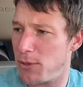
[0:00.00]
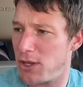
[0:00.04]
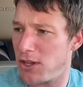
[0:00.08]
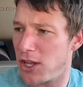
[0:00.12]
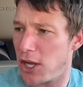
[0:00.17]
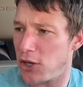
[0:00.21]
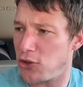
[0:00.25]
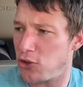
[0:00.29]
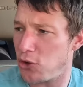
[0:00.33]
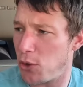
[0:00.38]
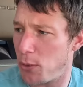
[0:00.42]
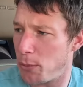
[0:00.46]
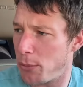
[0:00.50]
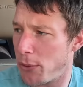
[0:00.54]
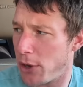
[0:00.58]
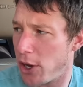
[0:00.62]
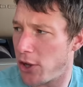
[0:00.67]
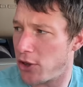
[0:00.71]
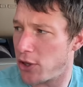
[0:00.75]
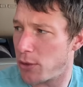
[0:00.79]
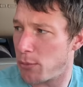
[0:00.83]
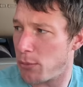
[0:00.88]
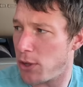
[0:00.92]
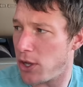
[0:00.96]
like, don't
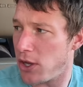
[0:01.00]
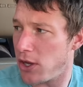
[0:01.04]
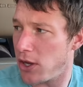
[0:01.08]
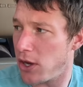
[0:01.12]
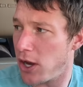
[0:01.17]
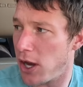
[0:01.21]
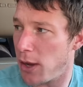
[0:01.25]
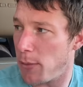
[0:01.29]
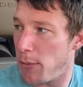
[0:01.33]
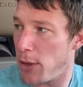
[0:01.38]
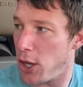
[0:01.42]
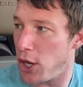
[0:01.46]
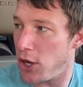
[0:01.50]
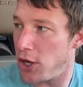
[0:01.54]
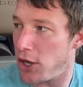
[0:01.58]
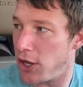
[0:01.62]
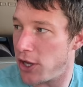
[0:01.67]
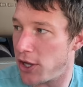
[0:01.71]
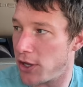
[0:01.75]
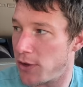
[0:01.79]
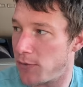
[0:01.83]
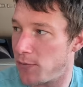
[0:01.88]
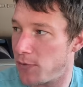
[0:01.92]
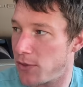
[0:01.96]
bother me, I'm eating.
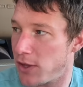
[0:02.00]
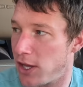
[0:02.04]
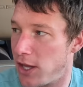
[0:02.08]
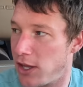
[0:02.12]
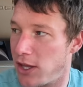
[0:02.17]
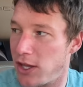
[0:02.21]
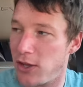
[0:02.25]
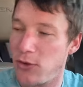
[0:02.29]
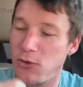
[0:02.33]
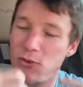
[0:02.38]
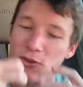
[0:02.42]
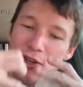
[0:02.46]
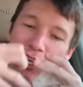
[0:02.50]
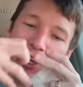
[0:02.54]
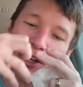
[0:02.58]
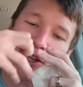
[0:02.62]
And then you take